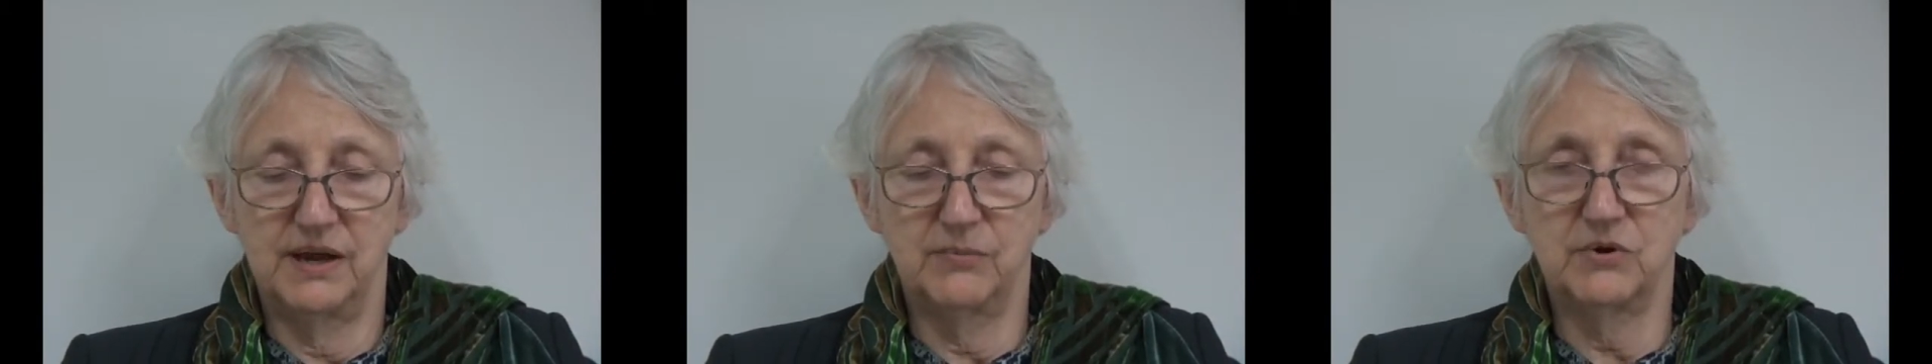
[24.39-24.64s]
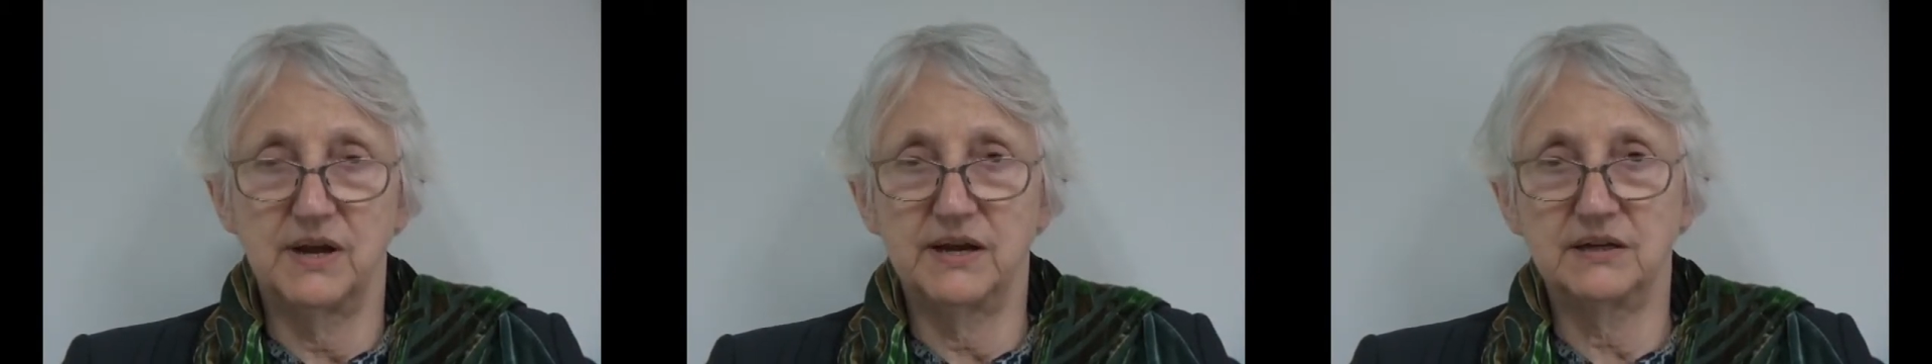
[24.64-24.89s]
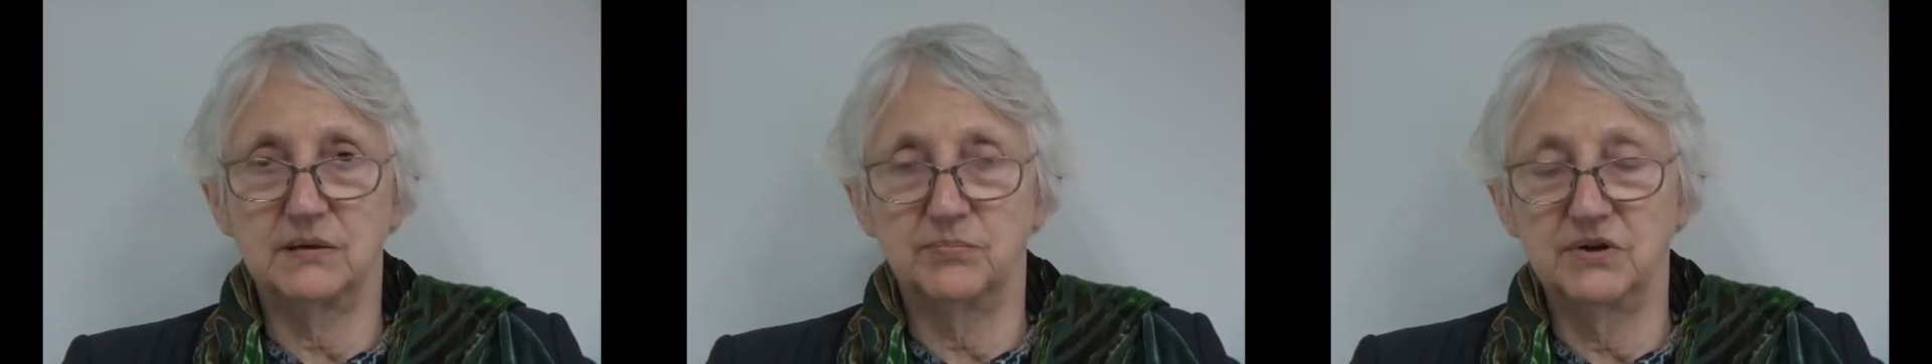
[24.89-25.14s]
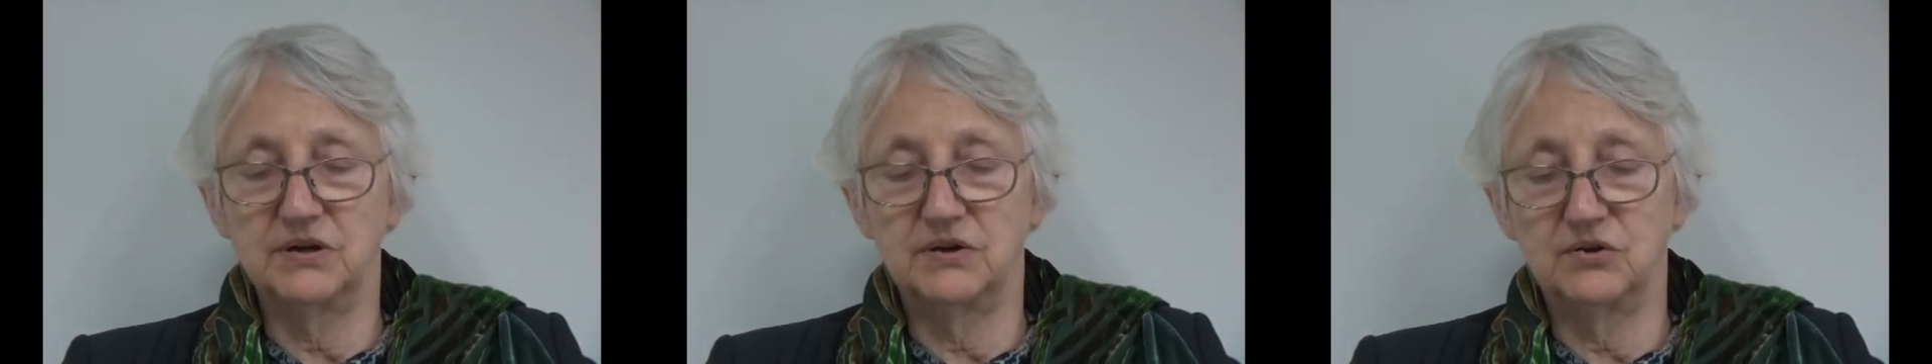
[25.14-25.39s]
and would like to
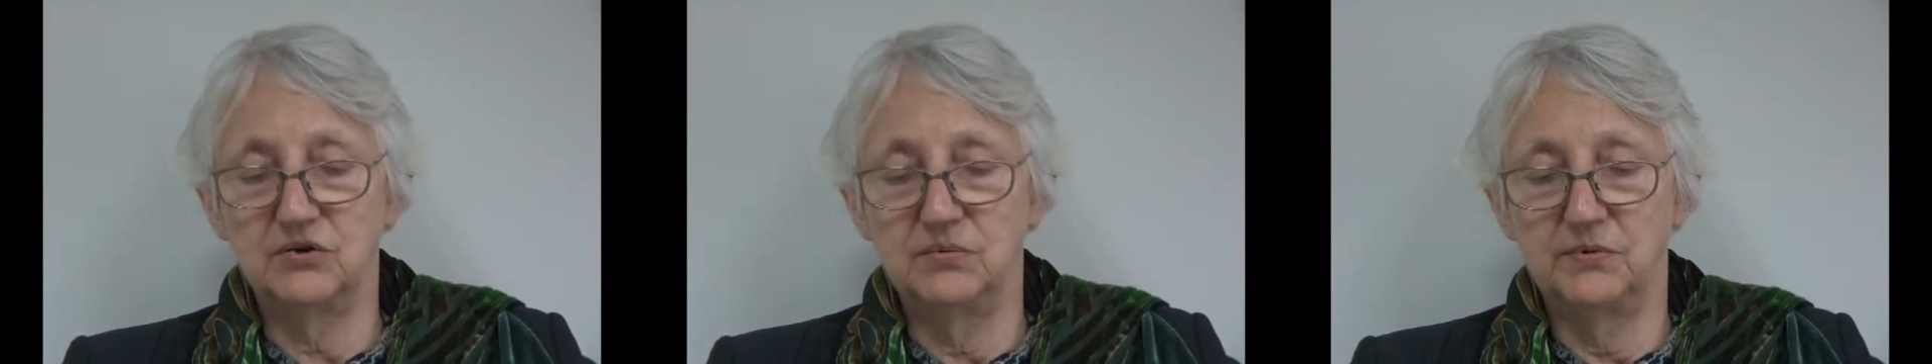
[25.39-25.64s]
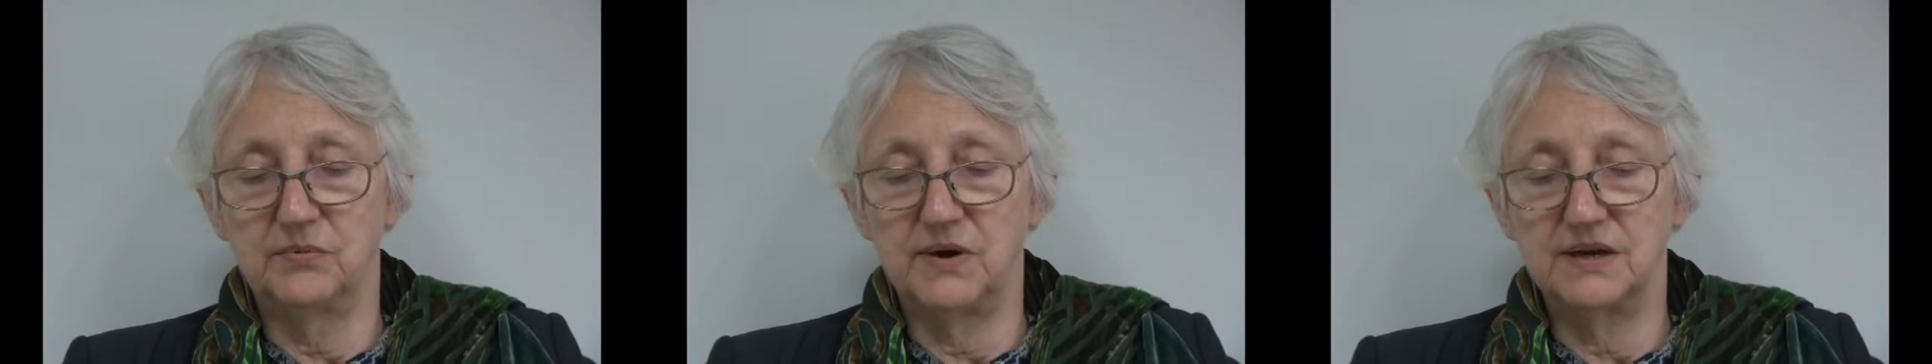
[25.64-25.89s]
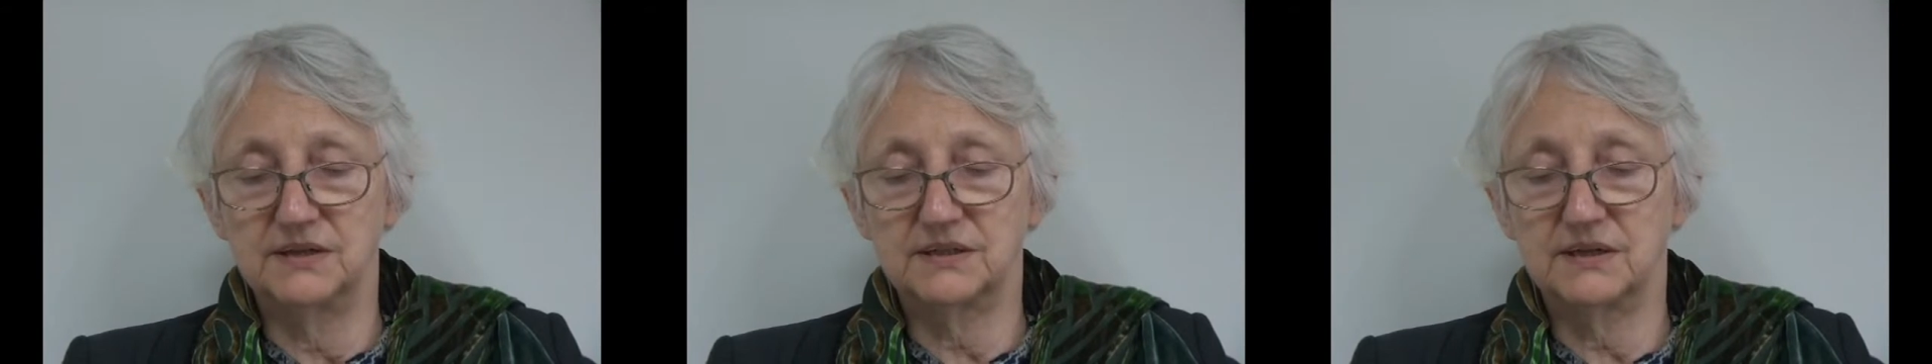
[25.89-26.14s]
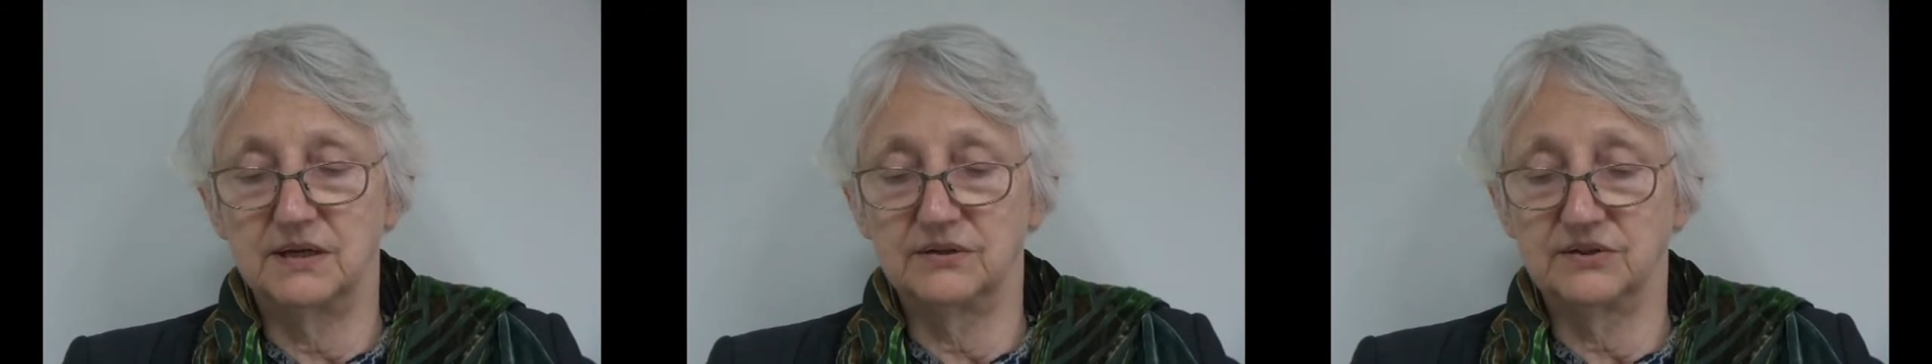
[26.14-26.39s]
bring to the Human
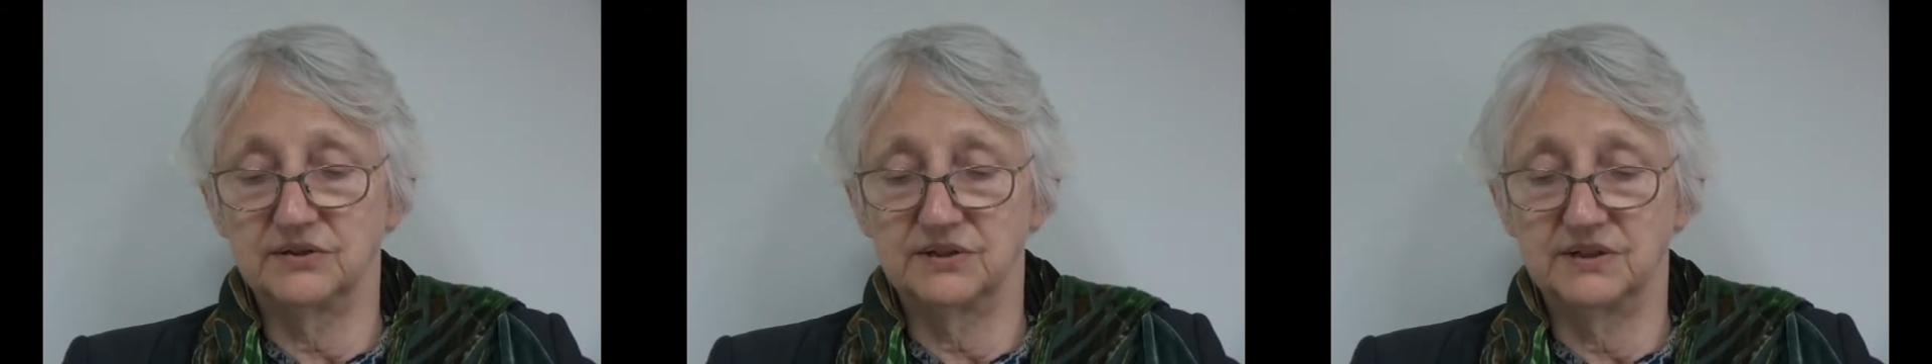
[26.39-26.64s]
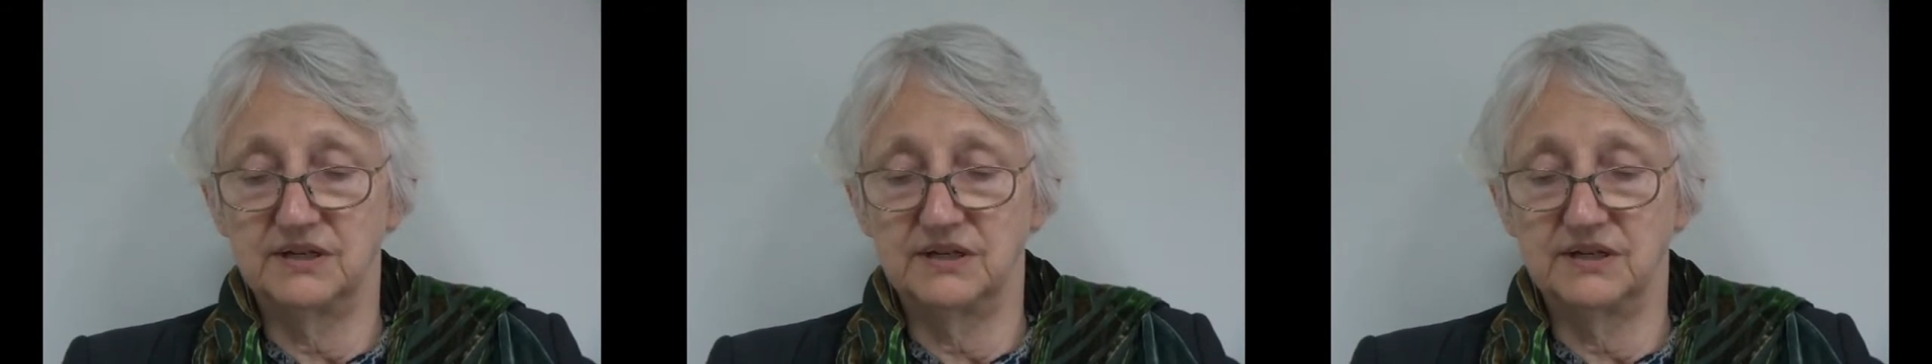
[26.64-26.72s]
Rights Council's